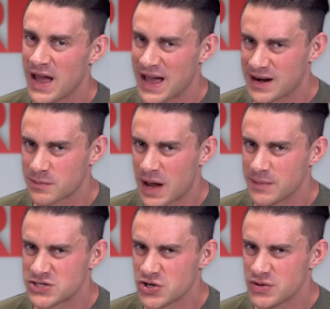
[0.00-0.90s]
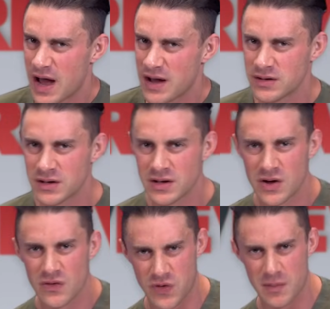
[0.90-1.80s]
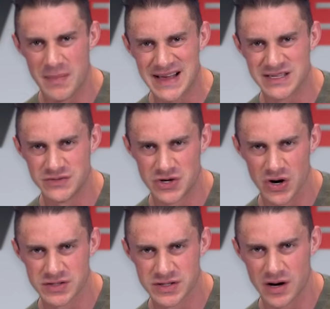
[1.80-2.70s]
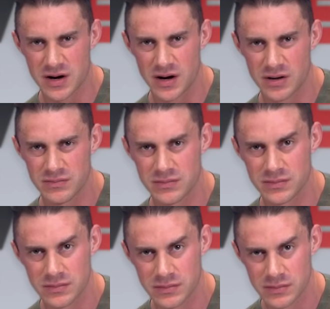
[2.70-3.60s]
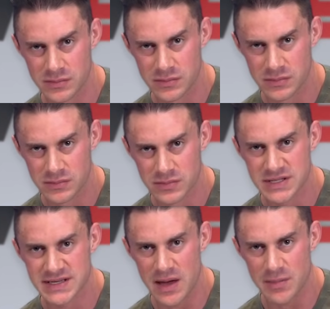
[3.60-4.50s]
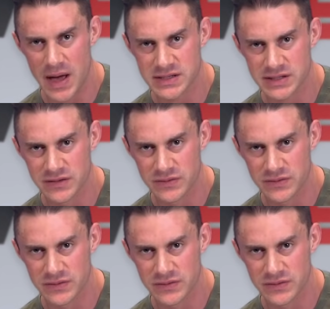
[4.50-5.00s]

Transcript: And I'm coming to you from MassiveJoes.com. Stay massive.